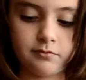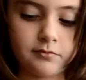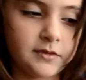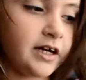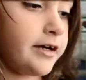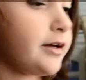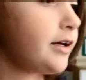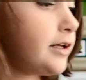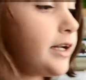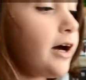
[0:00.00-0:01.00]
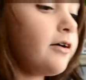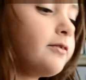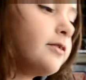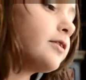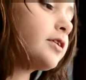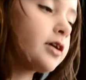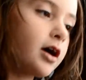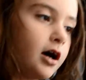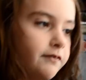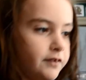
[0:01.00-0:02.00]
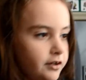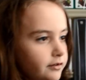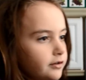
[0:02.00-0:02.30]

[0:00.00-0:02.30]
Okay, now the coffee